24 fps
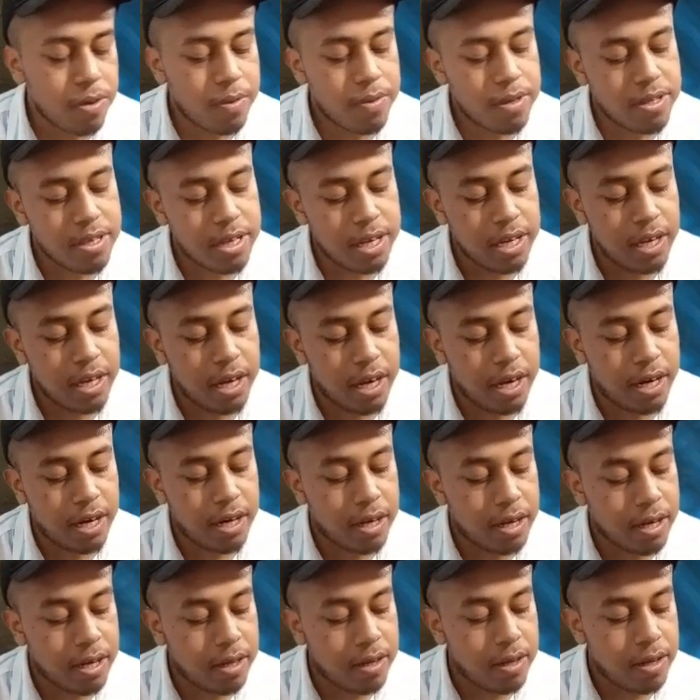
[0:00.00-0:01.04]
one was
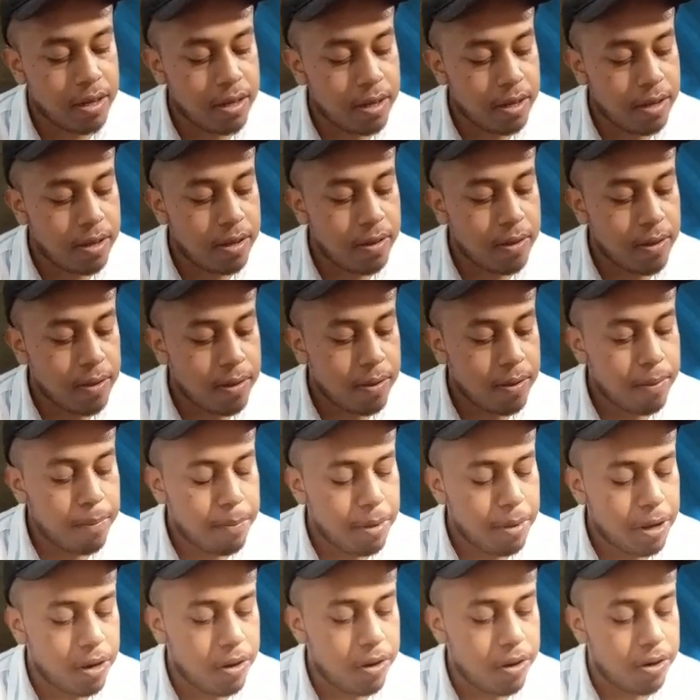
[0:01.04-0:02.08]
incorrect
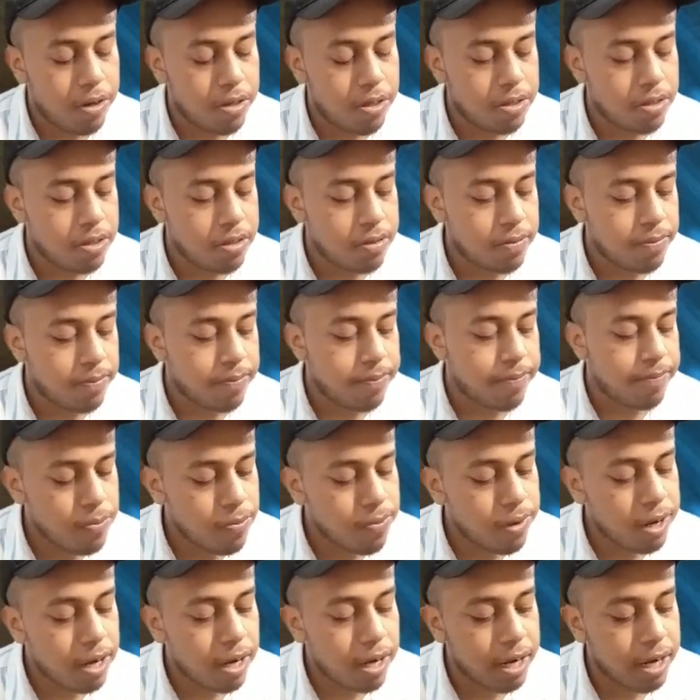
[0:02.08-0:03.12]
because if
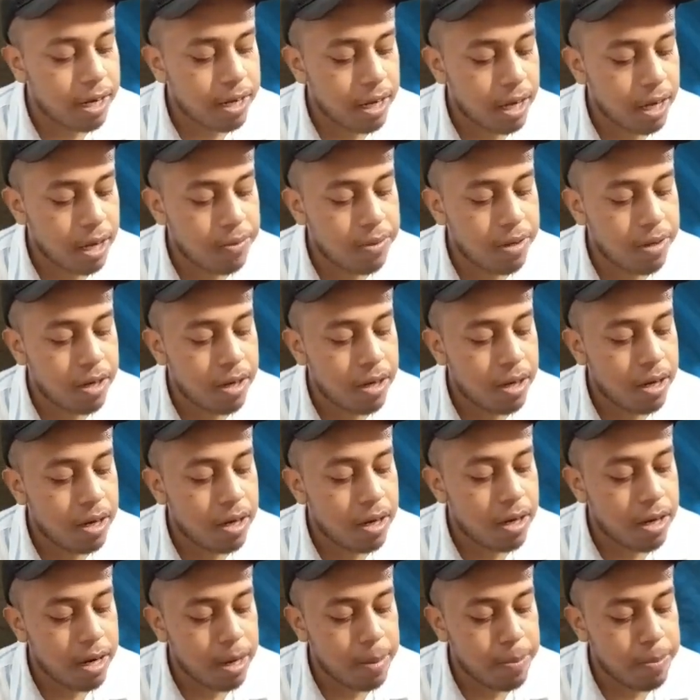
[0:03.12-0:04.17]
we connect our
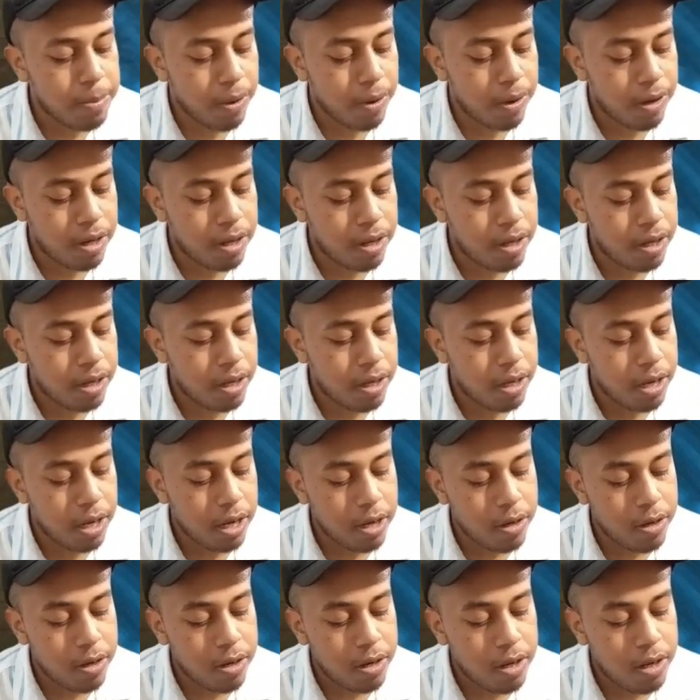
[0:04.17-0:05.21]
trim pot
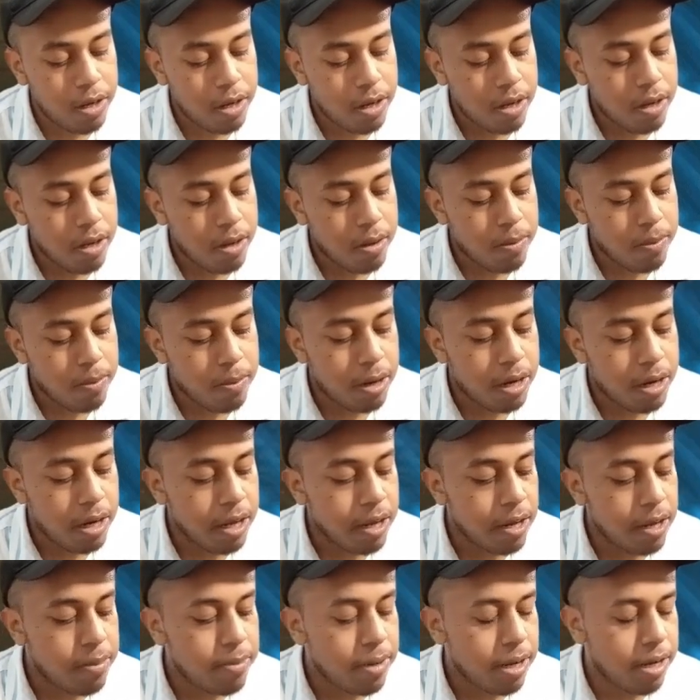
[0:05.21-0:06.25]
in
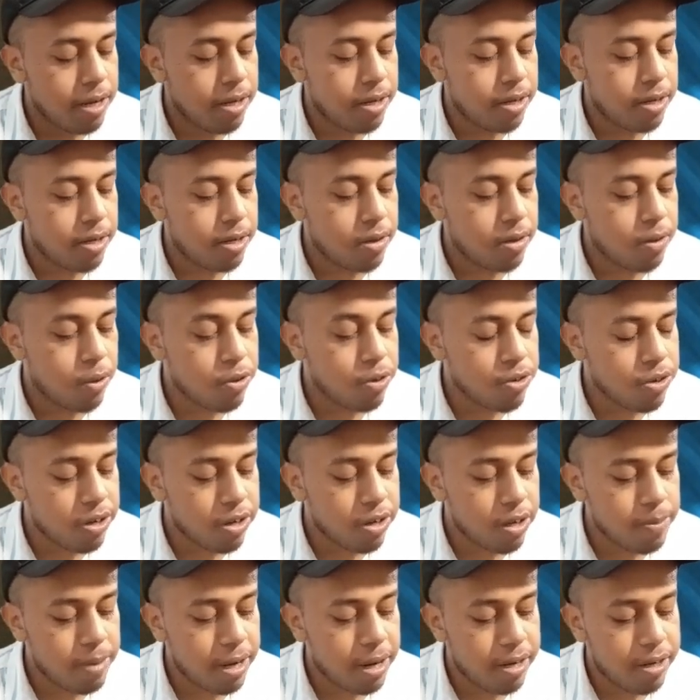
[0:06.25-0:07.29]
vertical manner,
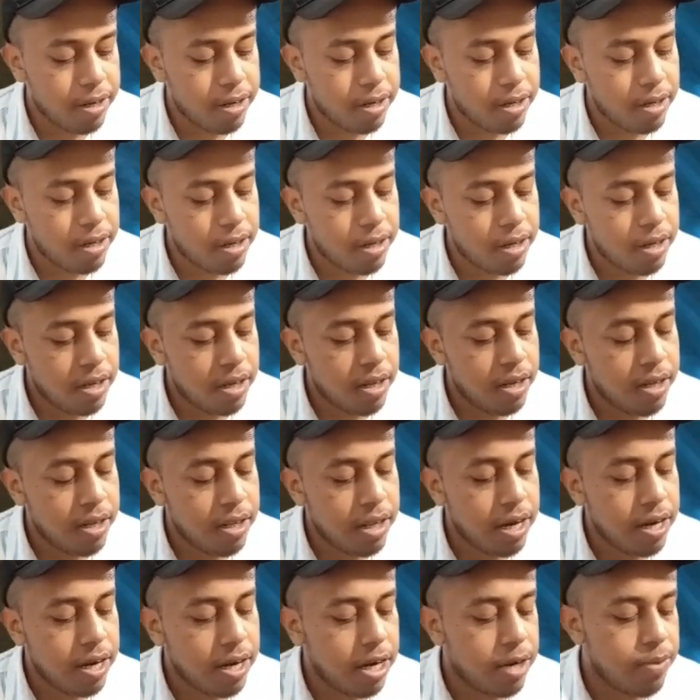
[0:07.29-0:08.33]
horizontal manner,
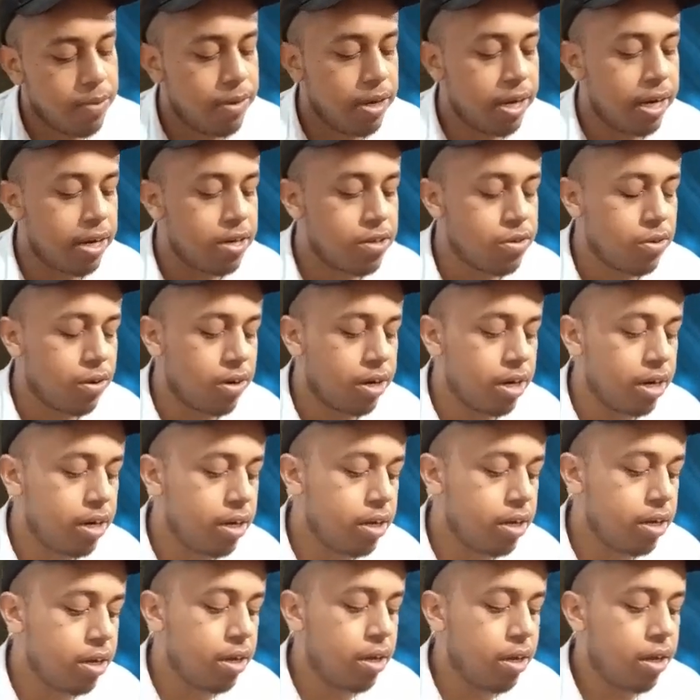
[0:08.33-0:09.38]
then it will get
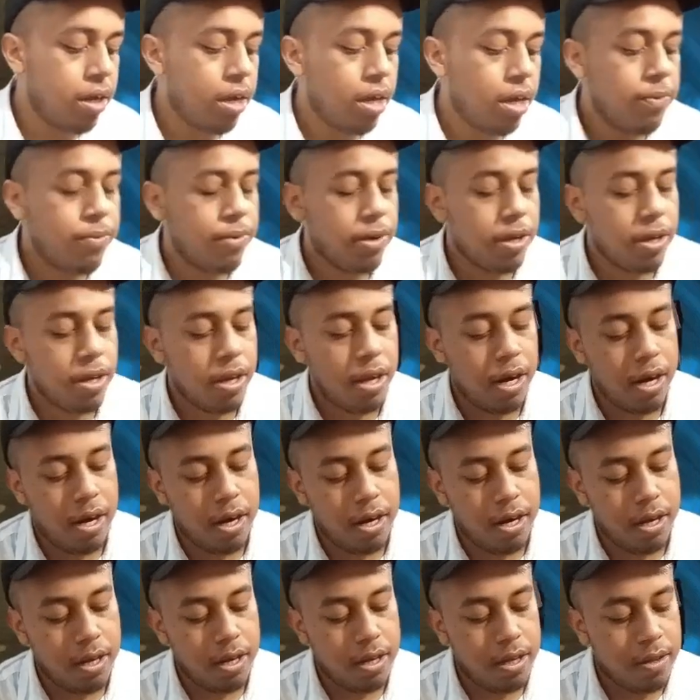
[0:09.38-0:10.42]
sorted if we
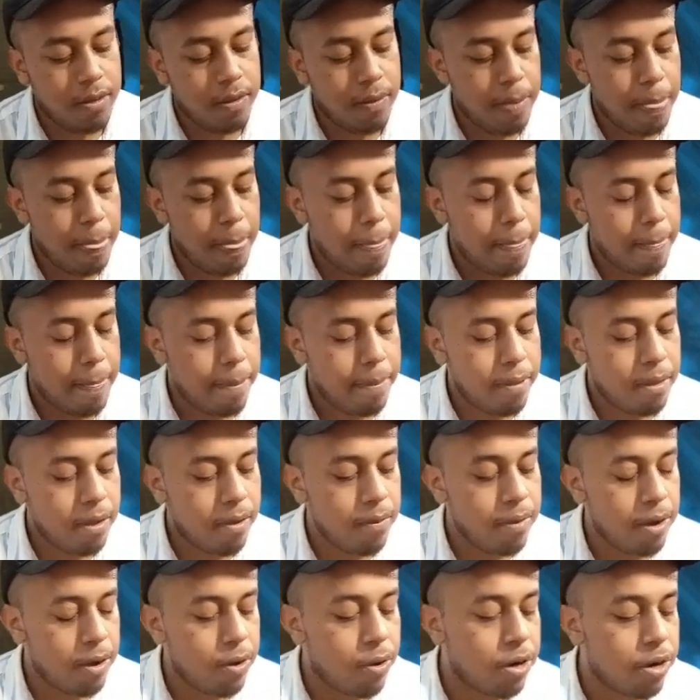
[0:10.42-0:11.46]
and
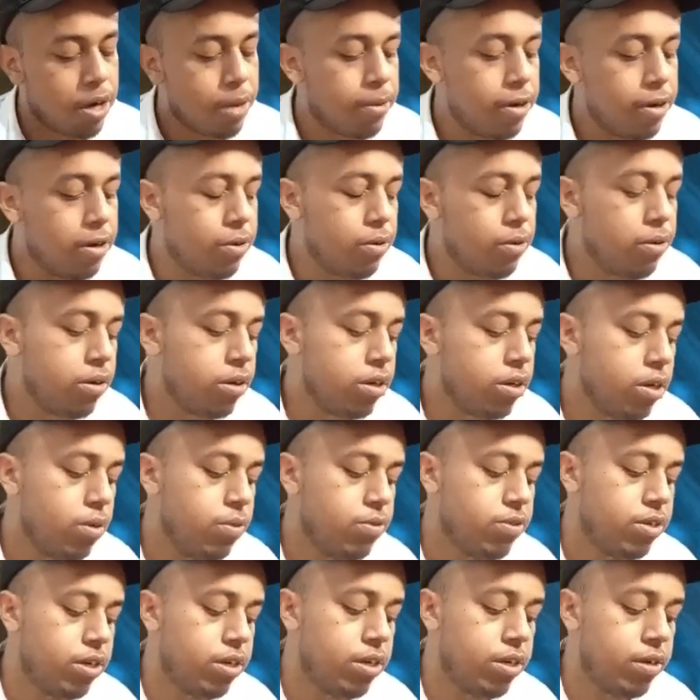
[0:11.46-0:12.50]
we are not able to
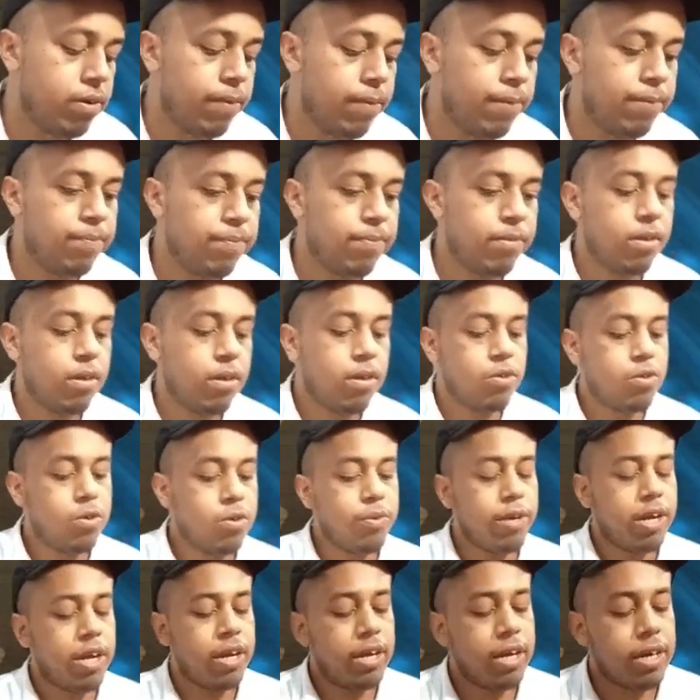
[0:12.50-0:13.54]
use it so
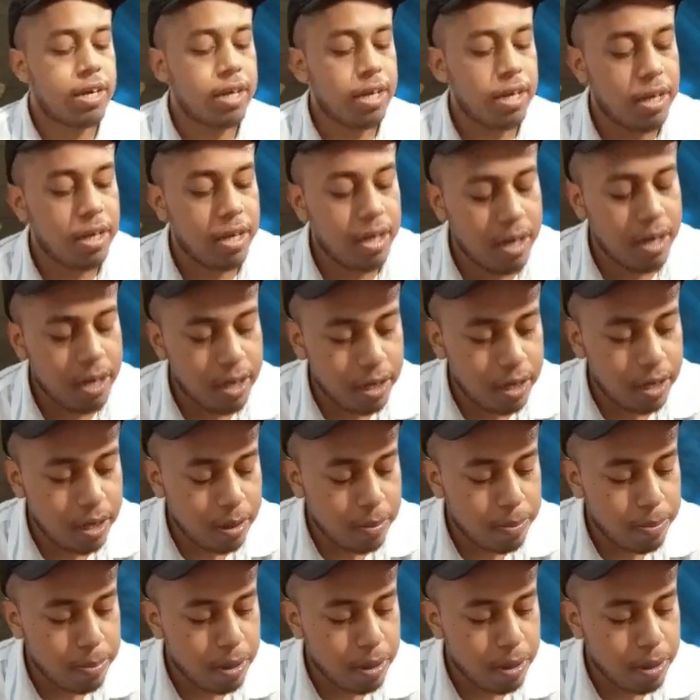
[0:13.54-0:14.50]
we connect it in a